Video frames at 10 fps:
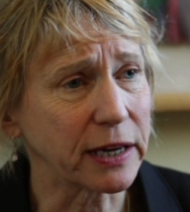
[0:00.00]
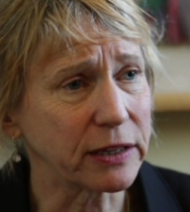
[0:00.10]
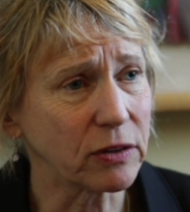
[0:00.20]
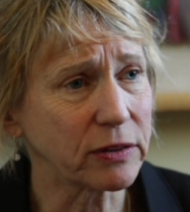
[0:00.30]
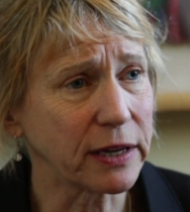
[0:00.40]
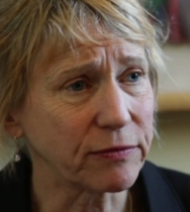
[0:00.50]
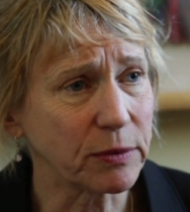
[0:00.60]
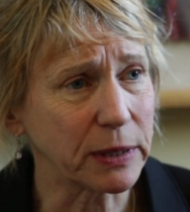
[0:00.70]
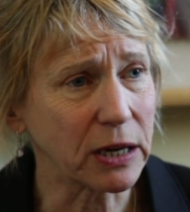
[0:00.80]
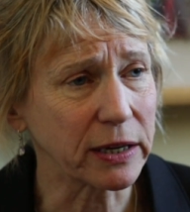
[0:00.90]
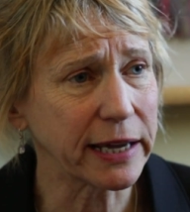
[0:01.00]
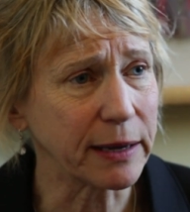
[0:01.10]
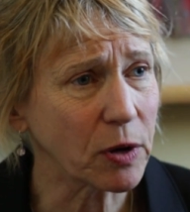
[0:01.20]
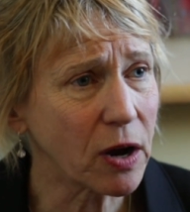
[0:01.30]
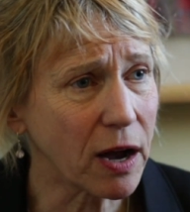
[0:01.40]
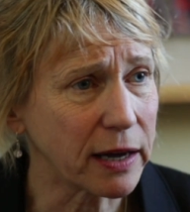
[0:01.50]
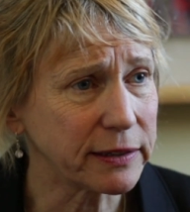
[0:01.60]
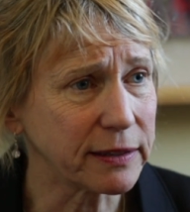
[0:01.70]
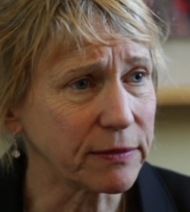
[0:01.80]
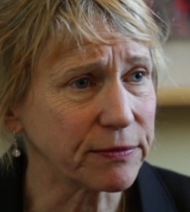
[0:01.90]
I don't have to be on Cape
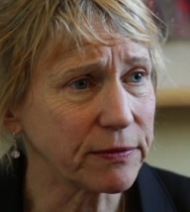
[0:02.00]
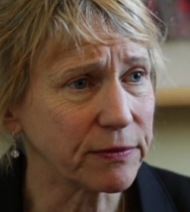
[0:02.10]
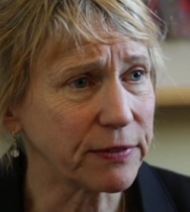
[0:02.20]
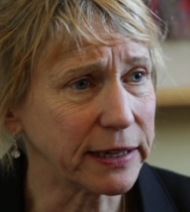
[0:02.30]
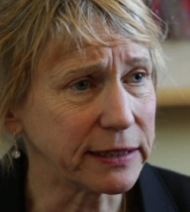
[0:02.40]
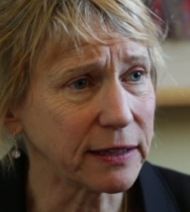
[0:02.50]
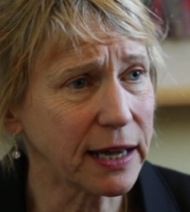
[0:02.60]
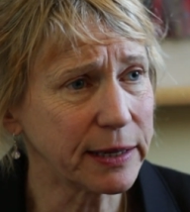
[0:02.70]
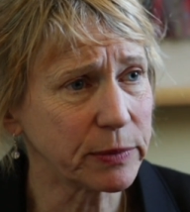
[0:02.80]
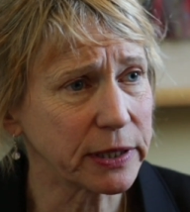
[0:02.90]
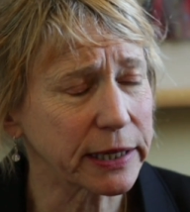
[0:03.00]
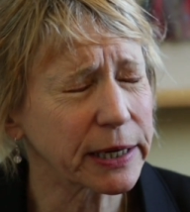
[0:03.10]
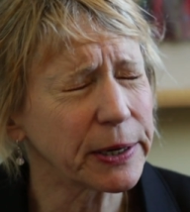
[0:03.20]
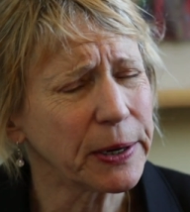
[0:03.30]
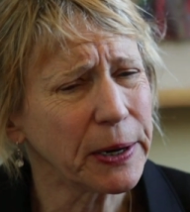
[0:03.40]
Cod to find a Lyme tick.